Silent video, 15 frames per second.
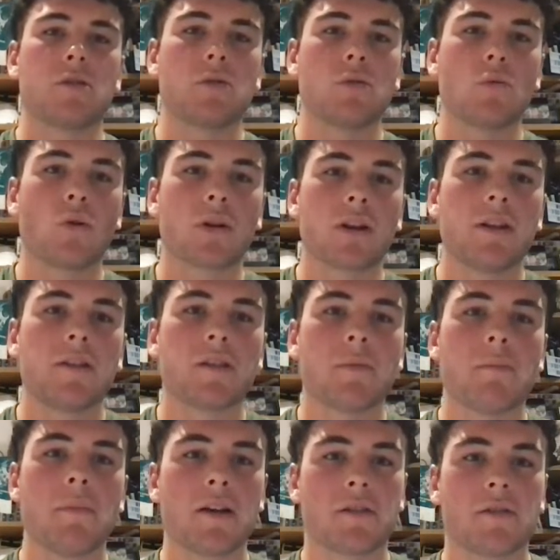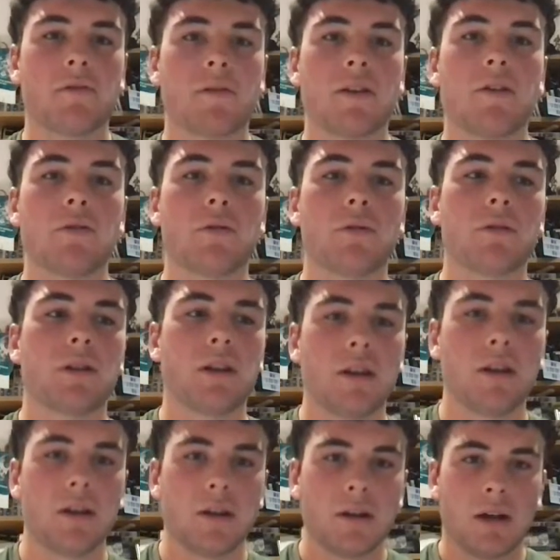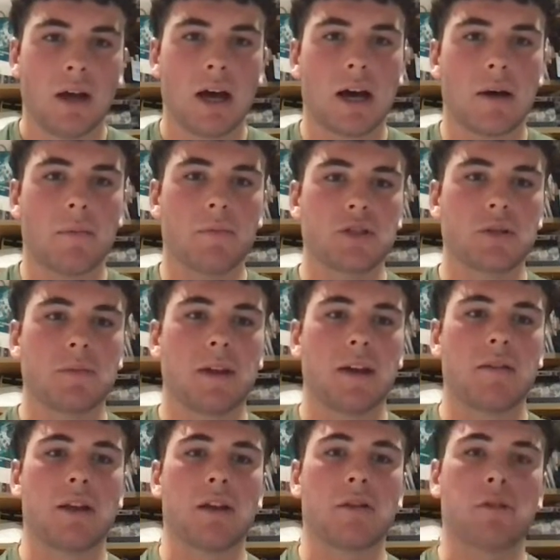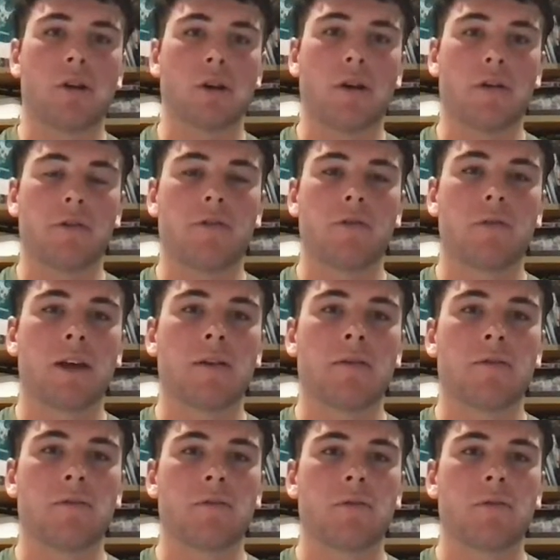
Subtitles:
You walk in, there's a massive indoor gymnasium, like turf, like